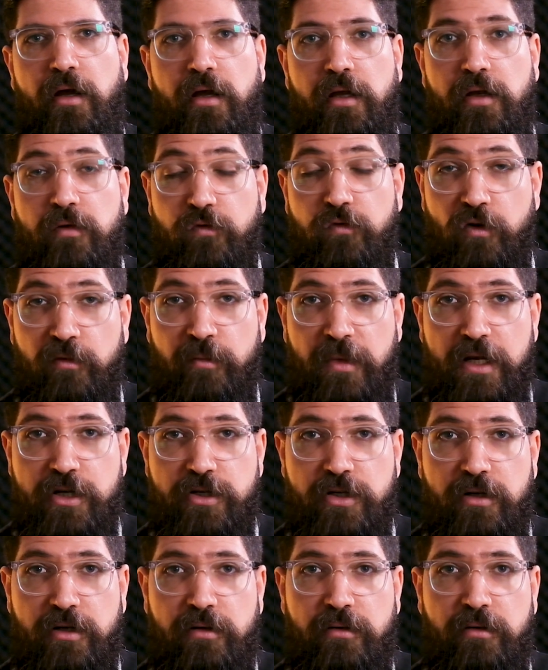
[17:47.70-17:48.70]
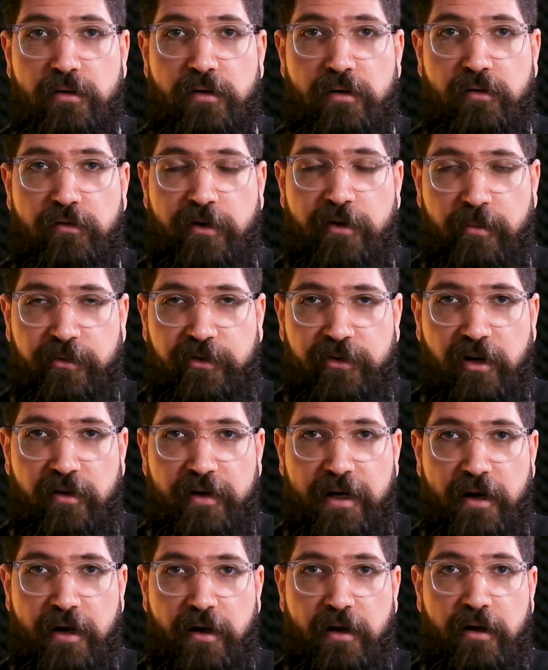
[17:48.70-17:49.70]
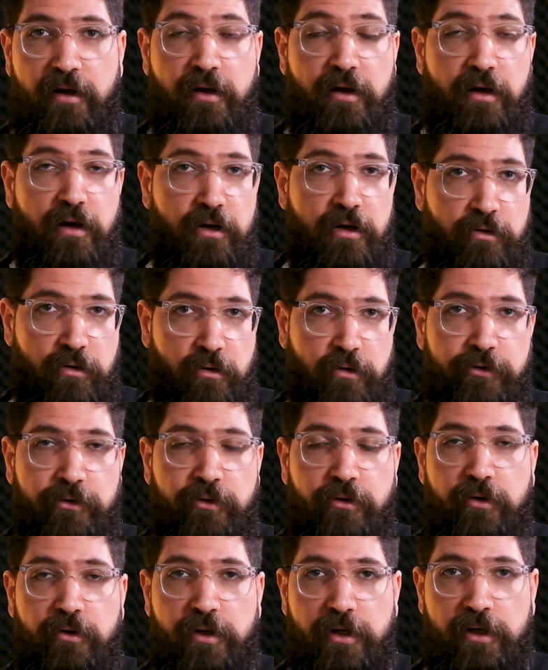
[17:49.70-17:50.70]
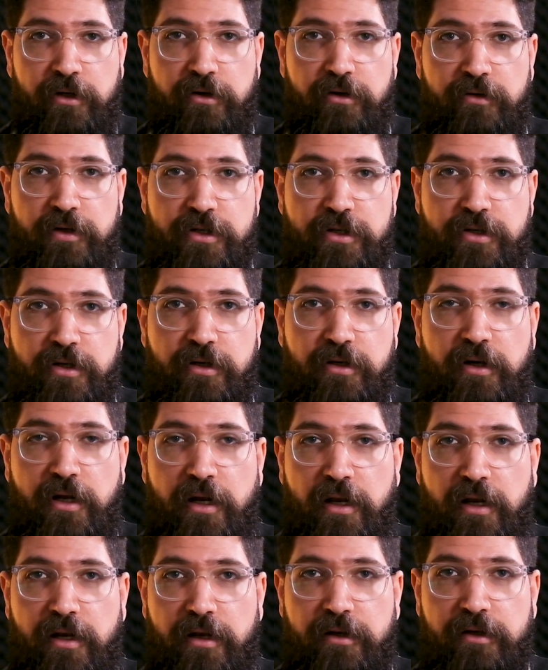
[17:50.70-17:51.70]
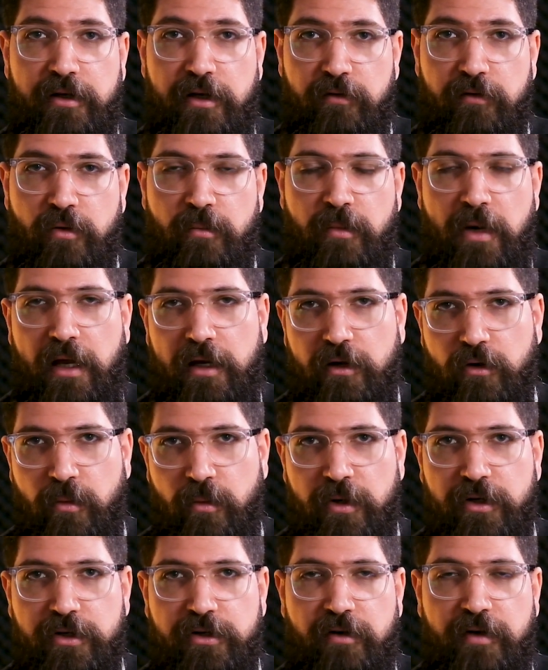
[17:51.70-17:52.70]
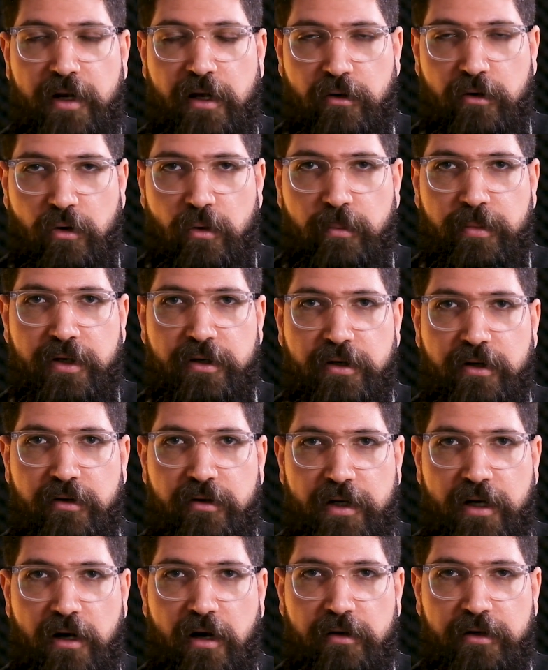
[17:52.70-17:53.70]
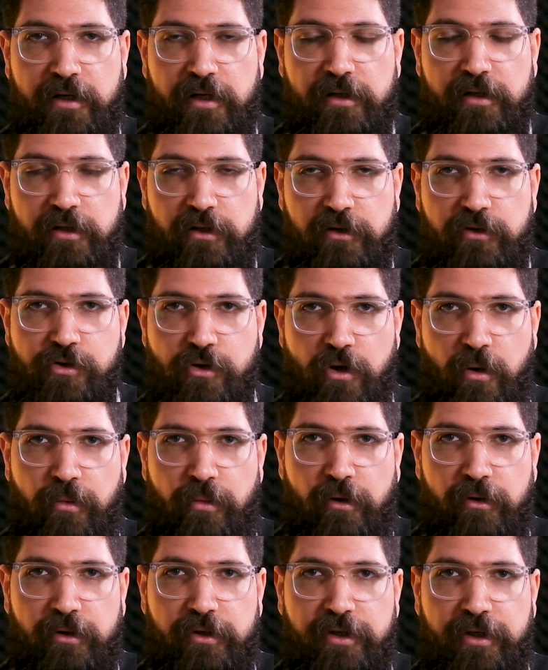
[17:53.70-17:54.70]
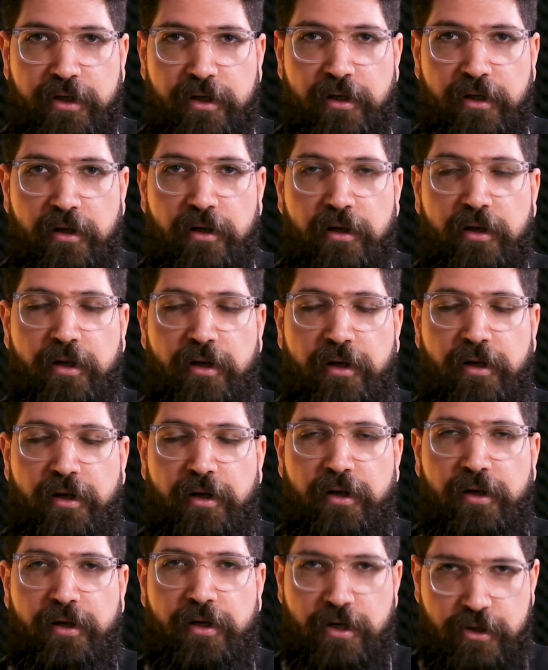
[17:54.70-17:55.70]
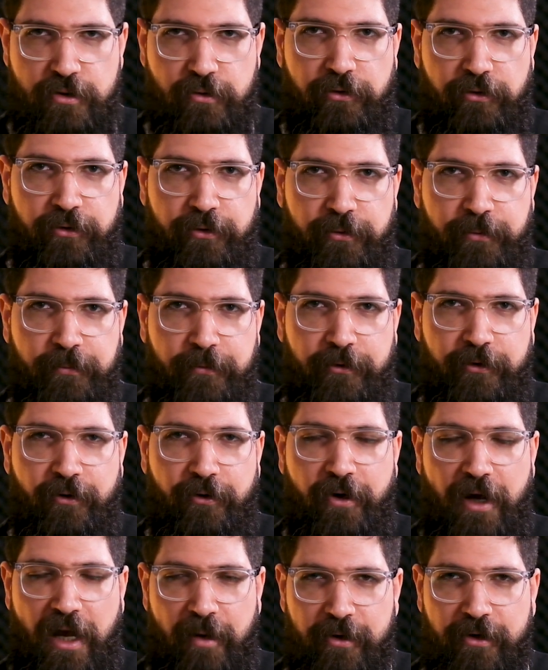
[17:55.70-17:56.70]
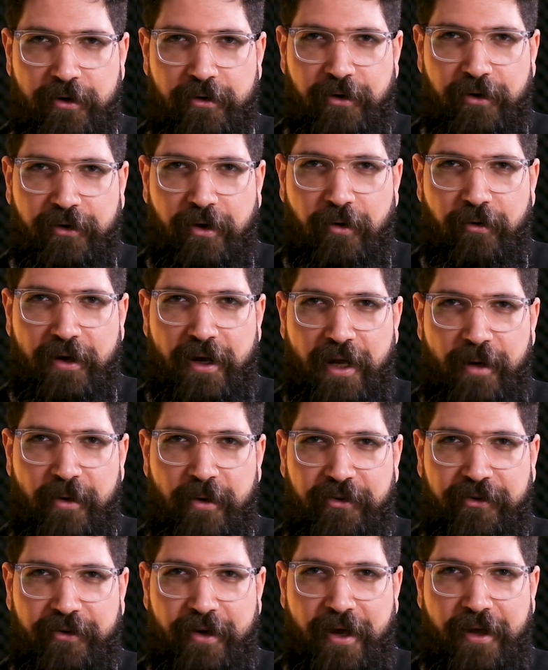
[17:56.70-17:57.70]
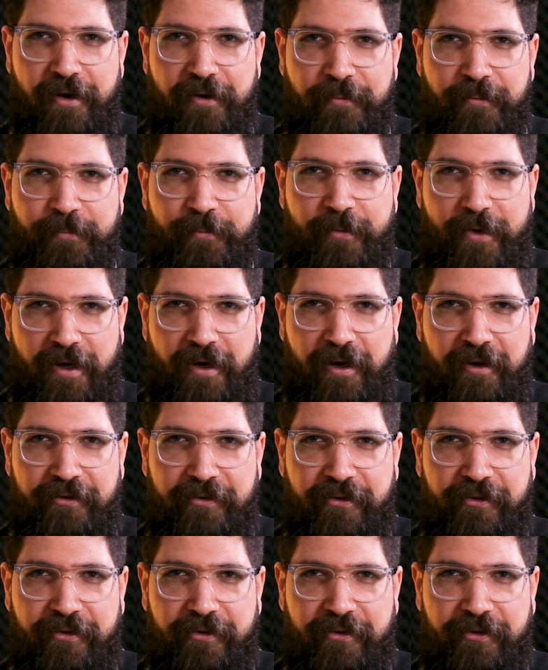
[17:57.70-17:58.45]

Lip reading: information from Syria and also in the region, and give you my commentary and opinion regarding these geopolitical issues. So I've been your host, Kevork Almassian, and